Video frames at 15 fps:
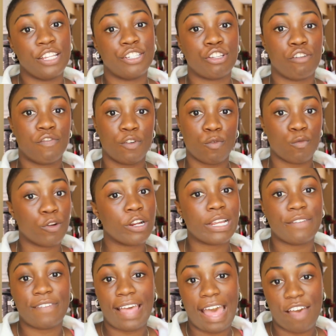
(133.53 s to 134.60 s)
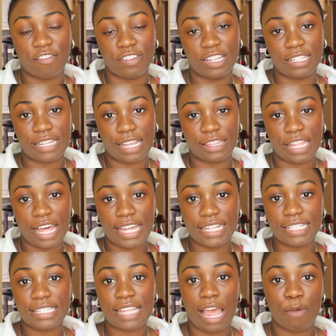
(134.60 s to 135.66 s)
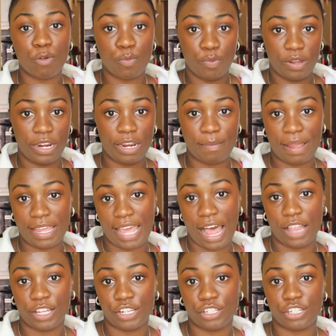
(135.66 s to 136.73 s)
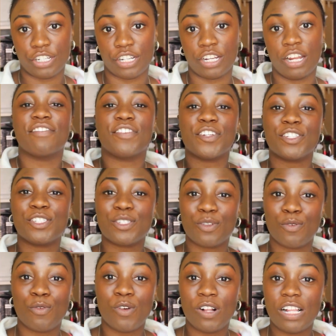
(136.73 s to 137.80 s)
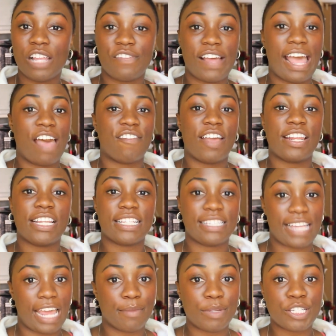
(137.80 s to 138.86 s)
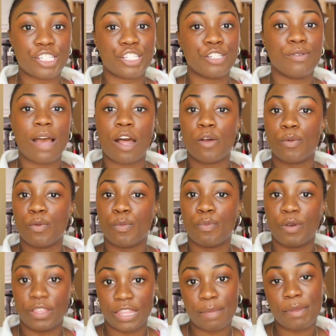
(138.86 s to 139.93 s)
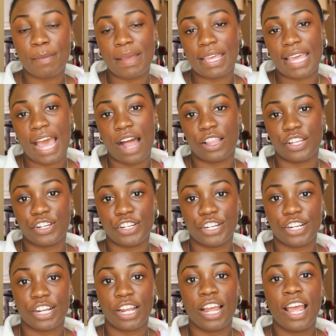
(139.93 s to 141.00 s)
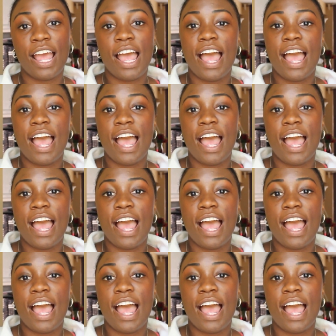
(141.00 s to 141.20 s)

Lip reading: So for work, if I have any deadlines, I will put it in my calendar. For school, if I have any assignments due, I will put them in my calendar.